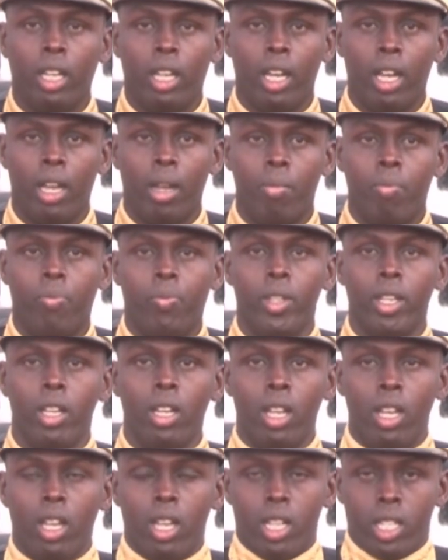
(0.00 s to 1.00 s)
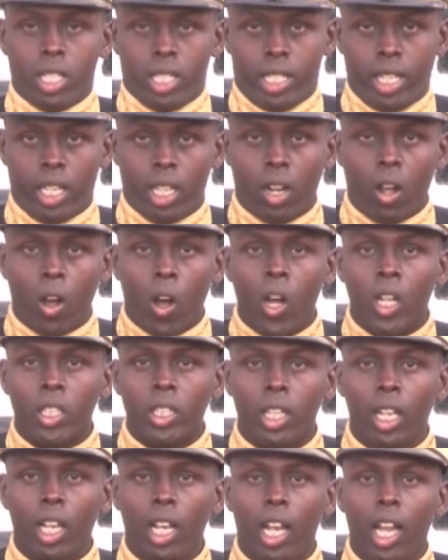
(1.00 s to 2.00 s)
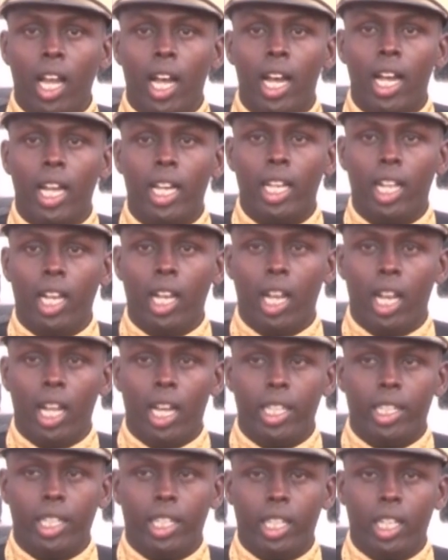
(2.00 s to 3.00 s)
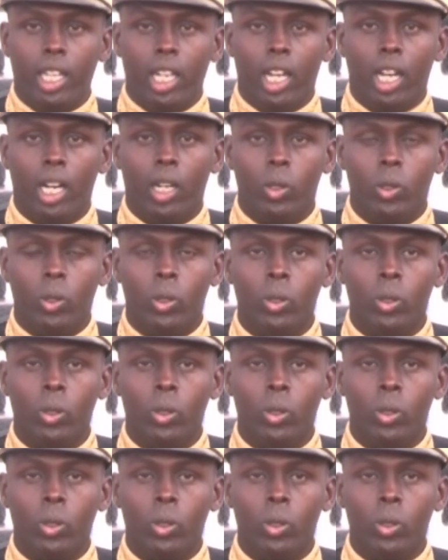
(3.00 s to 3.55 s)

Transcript: Mohamed Moumin gave a speech in which